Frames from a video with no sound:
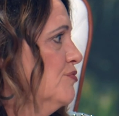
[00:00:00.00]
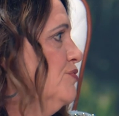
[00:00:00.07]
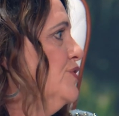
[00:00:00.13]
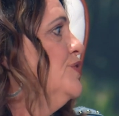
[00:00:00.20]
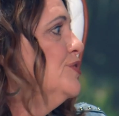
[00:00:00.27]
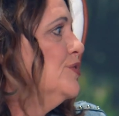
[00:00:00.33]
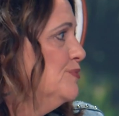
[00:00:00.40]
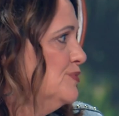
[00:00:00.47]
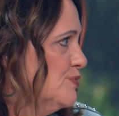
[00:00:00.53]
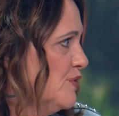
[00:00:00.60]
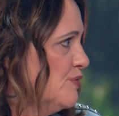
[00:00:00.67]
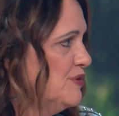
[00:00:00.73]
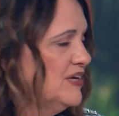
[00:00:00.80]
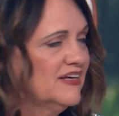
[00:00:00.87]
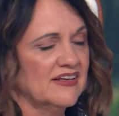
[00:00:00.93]
rooms right.
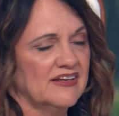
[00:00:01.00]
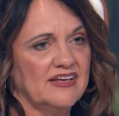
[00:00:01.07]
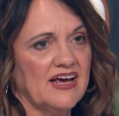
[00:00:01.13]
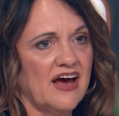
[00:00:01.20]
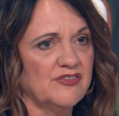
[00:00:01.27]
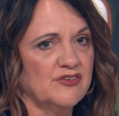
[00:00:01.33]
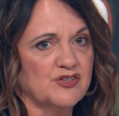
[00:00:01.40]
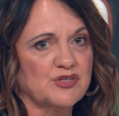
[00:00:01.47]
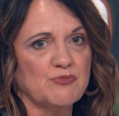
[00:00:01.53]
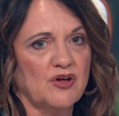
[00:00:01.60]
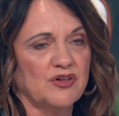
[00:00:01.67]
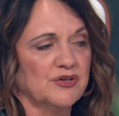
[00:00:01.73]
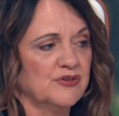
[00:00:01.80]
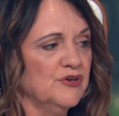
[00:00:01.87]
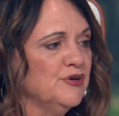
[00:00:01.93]
where we can gather
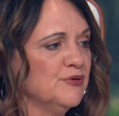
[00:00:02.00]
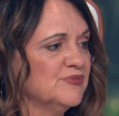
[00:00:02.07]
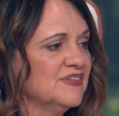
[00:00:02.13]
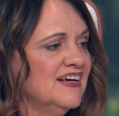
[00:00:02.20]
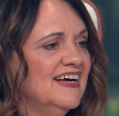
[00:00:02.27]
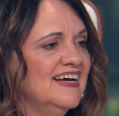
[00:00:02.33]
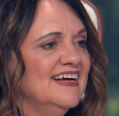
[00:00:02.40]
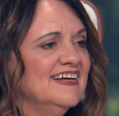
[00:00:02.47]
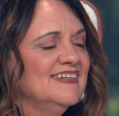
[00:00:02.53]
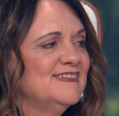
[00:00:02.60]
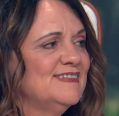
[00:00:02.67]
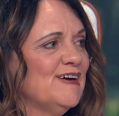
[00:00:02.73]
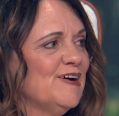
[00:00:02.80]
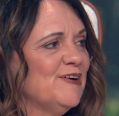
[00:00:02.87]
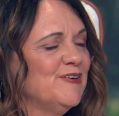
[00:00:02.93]
smaller groups.
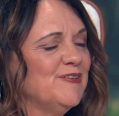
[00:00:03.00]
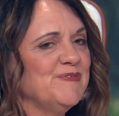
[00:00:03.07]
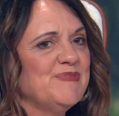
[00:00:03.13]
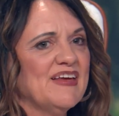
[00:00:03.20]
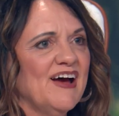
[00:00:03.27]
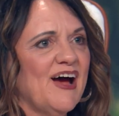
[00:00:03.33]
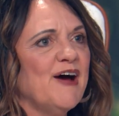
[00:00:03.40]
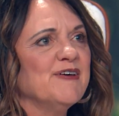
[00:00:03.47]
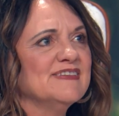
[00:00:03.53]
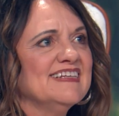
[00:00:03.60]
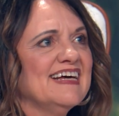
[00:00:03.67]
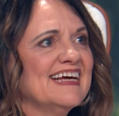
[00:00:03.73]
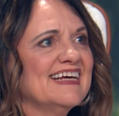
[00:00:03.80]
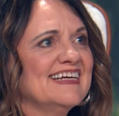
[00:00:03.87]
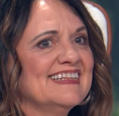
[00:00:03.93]
So I was
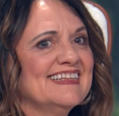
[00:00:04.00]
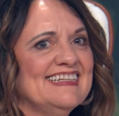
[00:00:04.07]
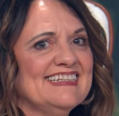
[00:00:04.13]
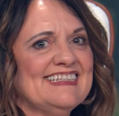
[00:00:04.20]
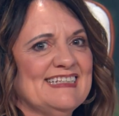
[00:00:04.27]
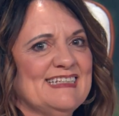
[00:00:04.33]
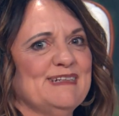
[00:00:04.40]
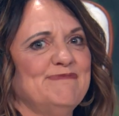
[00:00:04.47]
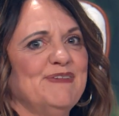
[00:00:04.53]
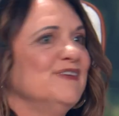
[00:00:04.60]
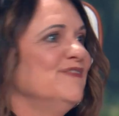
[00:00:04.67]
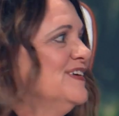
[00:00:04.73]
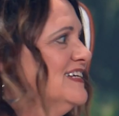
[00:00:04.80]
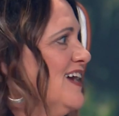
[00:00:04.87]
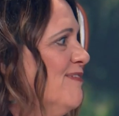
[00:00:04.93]
like, this is the
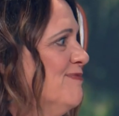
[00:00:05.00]
perfect